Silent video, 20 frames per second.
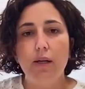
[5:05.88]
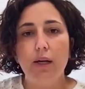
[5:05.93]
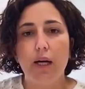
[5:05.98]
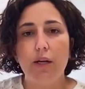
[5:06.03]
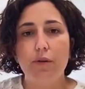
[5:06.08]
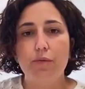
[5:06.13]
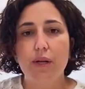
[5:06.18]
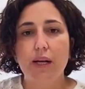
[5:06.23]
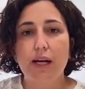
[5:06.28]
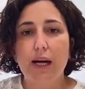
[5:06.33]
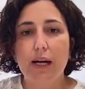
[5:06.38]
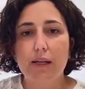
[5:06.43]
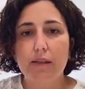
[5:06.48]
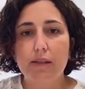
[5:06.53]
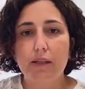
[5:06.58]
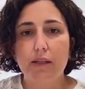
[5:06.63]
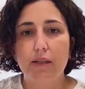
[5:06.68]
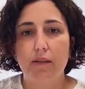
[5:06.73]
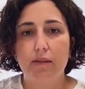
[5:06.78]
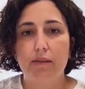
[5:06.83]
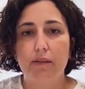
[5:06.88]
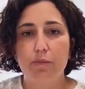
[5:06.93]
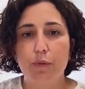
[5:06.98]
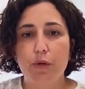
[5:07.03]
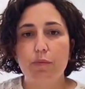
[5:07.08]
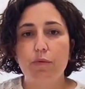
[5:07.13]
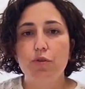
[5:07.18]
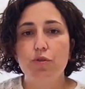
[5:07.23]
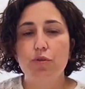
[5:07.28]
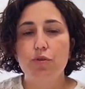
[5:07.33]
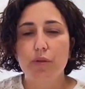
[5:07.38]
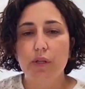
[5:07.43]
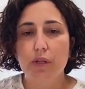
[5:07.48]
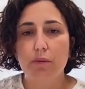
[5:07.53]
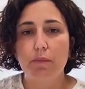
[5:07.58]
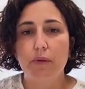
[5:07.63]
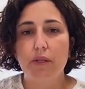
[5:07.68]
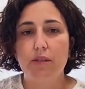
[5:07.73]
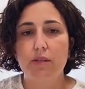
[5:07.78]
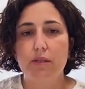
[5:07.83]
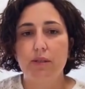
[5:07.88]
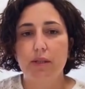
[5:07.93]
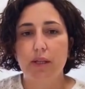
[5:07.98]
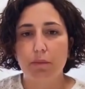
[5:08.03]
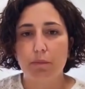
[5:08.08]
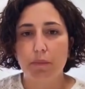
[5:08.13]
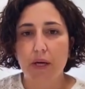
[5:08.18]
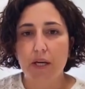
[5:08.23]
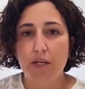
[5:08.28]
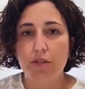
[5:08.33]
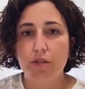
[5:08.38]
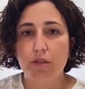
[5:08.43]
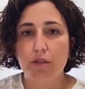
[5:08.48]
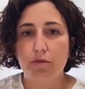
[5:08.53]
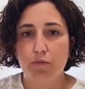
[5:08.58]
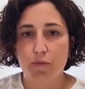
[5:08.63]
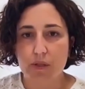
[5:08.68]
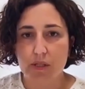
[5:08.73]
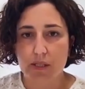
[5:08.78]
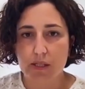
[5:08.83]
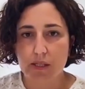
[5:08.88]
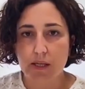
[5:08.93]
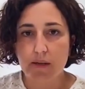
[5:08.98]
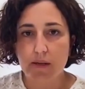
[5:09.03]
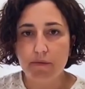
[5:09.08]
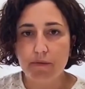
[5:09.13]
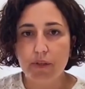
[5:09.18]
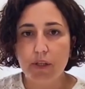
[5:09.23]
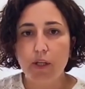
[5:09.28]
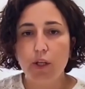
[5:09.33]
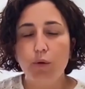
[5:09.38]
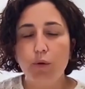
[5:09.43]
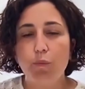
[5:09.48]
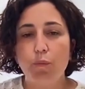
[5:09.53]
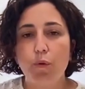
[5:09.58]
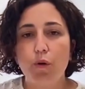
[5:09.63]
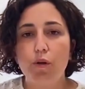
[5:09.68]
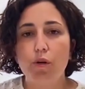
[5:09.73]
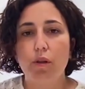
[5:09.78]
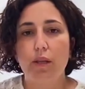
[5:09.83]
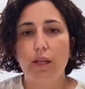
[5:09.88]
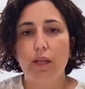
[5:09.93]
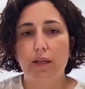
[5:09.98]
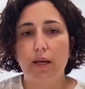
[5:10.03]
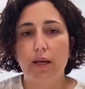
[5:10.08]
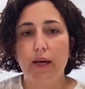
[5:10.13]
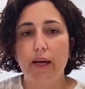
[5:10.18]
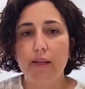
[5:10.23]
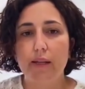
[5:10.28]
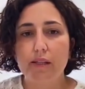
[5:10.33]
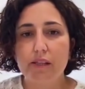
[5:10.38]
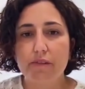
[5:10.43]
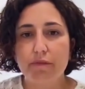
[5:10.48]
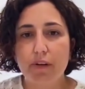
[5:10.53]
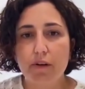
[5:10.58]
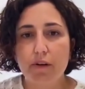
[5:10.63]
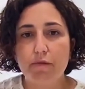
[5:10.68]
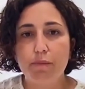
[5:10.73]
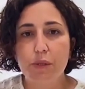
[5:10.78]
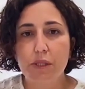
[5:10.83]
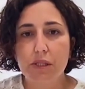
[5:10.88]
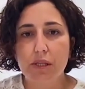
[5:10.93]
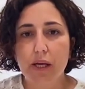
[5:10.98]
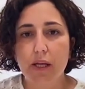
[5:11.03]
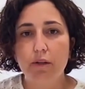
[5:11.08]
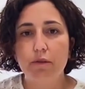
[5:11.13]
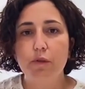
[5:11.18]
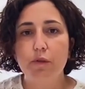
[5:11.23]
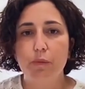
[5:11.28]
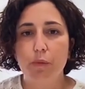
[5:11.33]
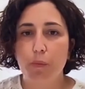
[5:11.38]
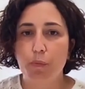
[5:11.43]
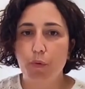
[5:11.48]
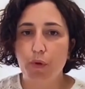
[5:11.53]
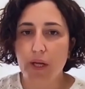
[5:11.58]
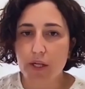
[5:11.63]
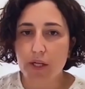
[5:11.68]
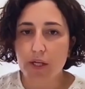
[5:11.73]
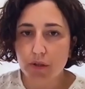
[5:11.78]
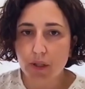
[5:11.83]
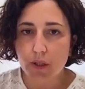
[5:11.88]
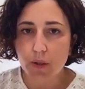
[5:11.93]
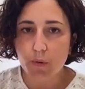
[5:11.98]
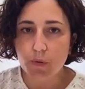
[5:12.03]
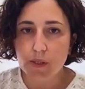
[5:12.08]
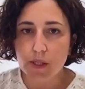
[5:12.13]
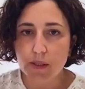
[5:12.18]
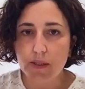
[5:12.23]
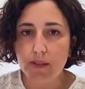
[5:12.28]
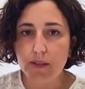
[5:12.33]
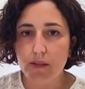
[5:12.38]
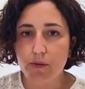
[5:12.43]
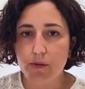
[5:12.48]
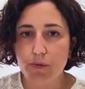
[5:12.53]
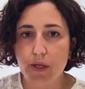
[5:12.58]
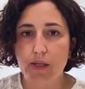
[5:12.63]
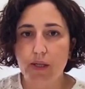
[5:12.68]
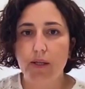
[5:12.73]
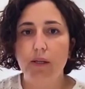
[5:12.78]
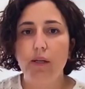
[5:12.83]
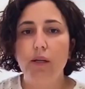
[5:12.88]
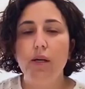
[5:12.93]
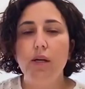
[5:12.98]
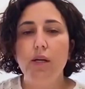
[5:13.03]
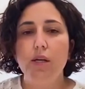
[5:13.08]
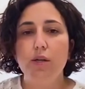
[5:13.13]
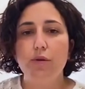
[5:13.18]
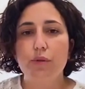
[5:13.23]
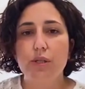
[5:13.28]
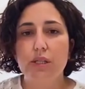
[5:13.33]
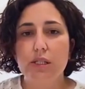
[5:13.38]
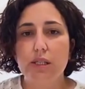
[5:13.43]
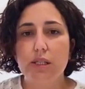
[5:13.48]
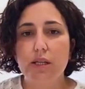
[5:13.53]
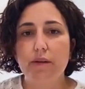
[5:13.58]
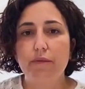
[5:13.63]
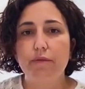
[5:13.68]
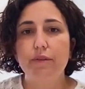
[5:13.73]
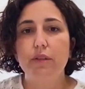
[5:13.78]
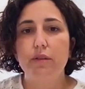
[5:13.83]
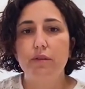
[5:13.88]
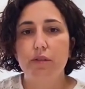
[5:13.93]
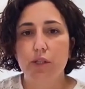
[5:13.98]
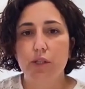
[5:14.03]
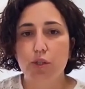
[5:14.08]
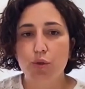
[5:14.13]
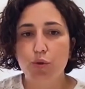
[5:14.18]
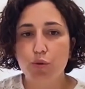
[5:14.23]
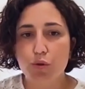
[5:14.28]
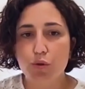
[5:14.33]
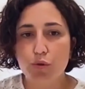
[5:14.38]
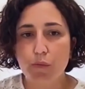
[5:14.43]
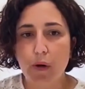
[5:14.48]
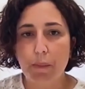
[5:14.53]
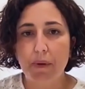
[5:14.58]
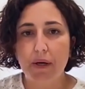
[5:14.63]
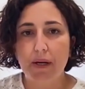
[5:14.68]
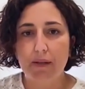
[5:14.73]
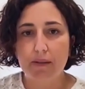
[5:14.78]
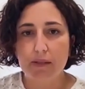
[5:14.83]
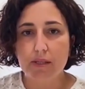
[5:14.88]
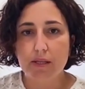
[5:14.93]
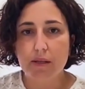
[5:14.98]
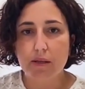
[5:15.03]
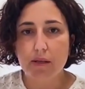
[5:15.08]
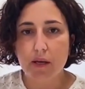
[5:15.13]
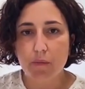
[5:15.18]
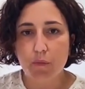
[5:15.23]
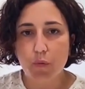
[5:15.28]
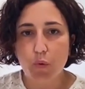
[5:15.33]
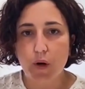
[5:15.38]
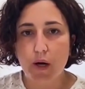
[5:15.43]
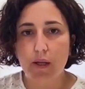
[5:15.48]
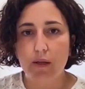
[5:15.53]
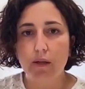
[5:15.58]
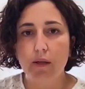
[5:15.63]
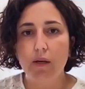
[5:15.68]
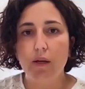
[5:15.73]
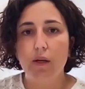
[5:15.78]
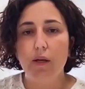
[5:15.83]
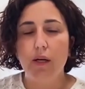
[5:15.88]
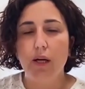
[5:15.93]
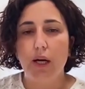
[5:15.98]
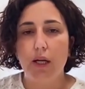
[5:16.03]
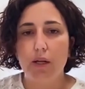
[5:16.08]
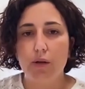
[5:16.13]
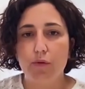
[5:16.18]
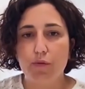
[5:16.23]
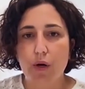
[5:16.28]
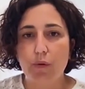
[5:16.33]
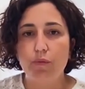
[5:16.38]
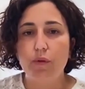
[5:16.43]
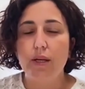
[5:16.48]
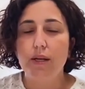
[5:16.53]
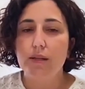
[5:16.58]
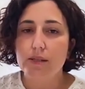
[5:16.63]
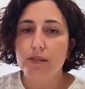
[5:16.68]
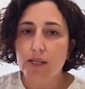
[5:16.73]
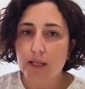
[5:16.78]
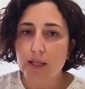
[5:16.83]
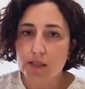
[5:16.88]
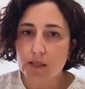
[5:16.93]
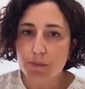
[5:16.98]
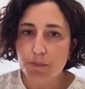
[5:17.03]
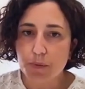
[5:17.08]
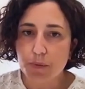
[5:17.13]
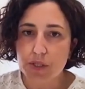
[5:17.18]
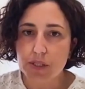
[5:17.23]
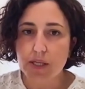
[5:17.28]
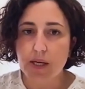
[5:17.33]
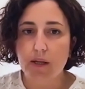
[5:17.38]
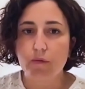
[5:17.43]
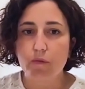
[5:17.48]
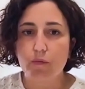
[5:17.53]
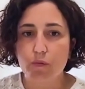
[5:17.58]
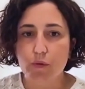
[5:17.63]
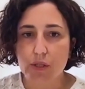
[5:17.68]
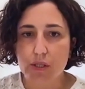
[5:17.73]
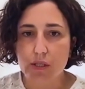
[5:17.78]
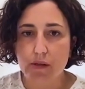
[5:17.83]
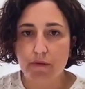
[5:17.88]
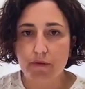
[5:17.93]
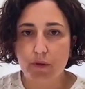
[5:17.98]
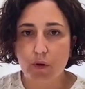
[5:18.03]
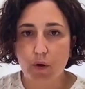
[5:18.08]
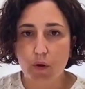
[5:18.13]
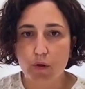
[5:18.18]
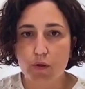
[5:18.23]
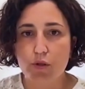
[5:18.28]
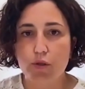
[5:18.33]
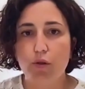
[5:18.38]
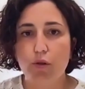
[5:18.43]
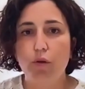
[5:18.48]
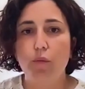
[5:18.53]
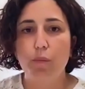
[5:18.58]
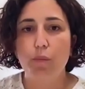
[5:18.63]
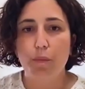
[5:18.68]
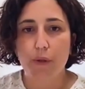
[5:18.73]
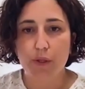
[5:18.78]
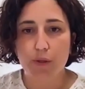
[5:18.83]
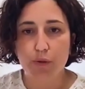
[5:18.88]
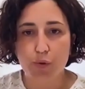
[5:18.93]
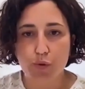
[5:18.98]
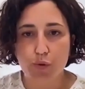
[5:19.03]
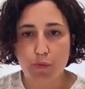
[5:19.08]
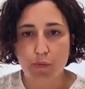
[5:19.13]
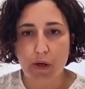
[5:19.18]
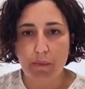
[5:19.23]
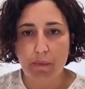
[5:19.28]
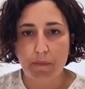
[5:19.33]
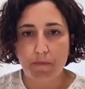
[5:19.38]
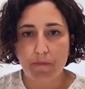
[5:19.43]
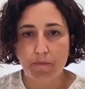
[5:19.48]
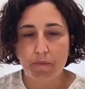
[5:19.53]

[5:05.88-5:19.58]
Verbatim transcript: And regarding the previous treatments that patient received, more than 85% of the population included in the trial received trastuzumab and TDM1, and around 60% received also pertuzumab.